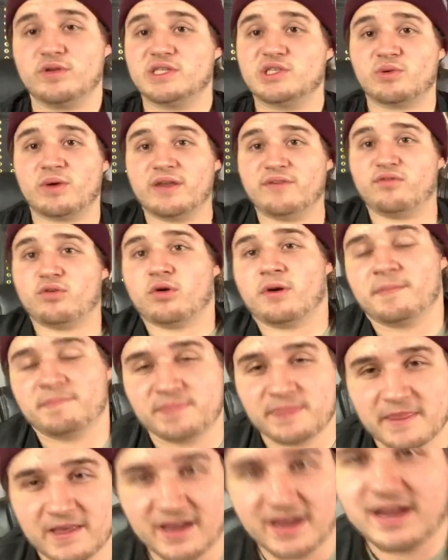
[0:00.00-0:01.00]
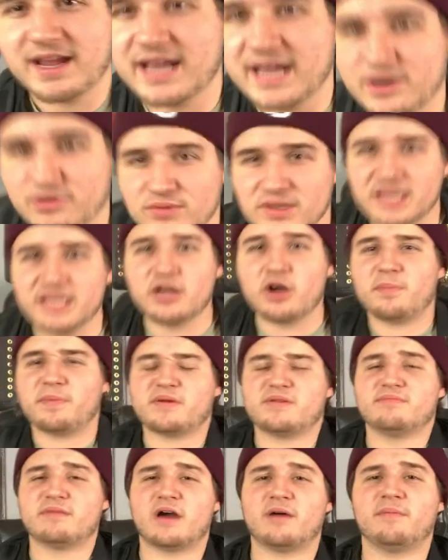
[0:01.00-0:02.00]
24, and it really
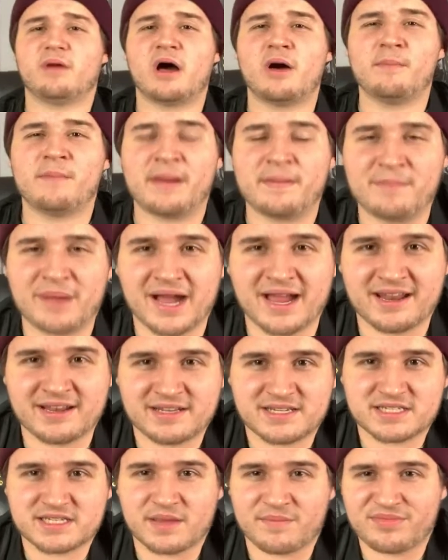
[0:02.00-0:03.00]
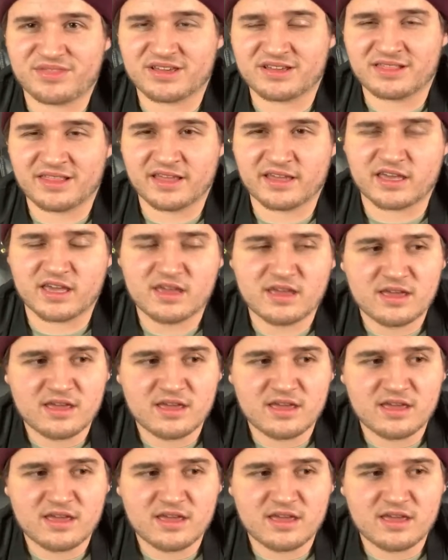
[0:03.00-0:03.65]
opened up my mind to something. Like,